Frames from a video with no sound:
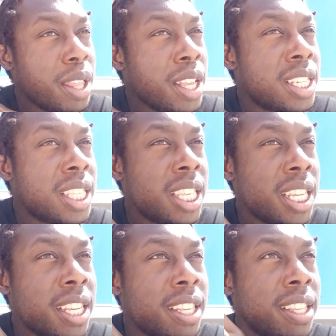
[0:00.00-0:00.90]
this is
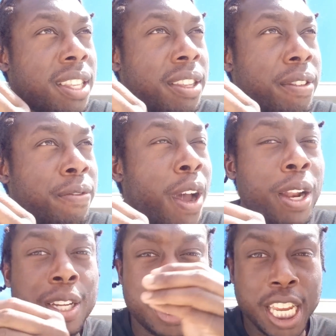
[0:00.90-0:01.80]
the
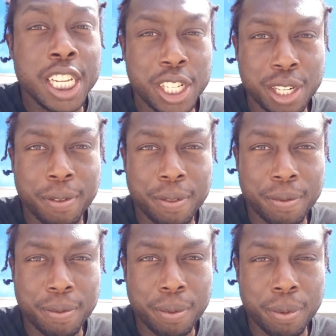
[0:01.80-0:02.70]
finalization
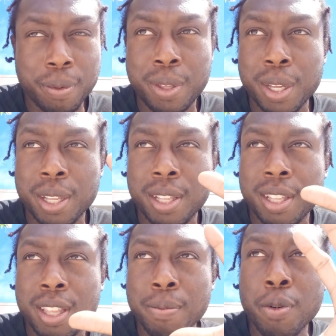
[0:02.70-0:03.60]
of
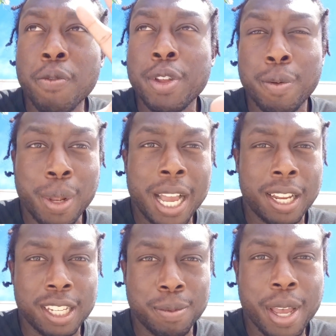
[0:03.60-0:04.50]
the movement of
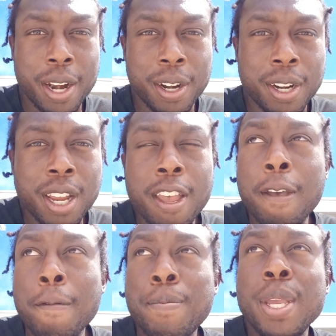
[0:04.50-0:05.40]
Black Lives Matter
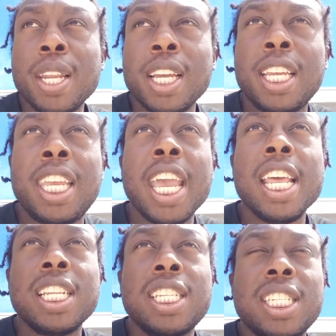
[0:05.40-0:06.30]
being
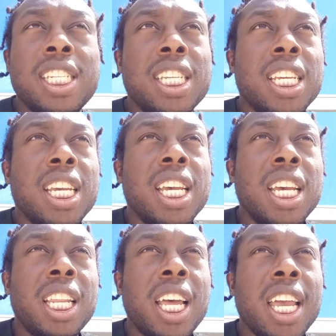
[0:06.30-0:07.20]
against,
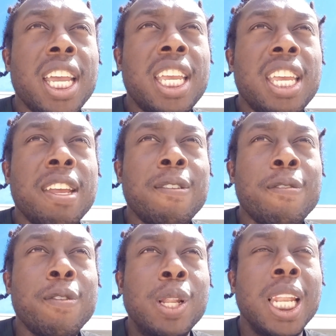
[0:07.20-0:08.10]
like,
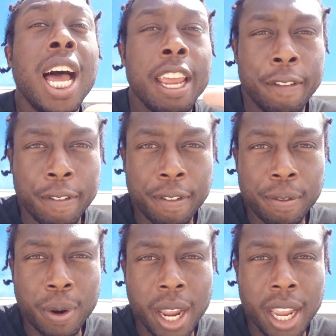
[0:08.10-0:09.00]
life,
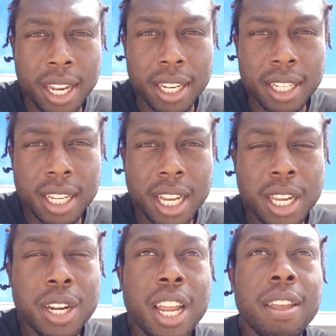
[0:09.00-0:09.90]
right?
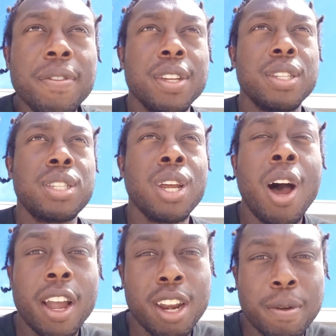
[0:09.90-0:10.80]
You're not even
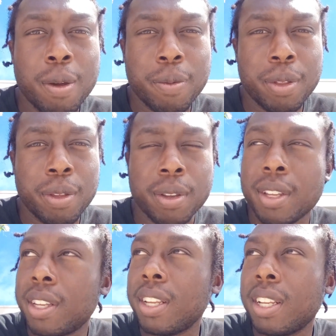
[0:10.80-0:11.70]
talking about the,
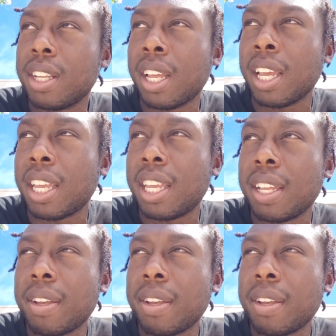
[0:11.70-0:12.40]
like,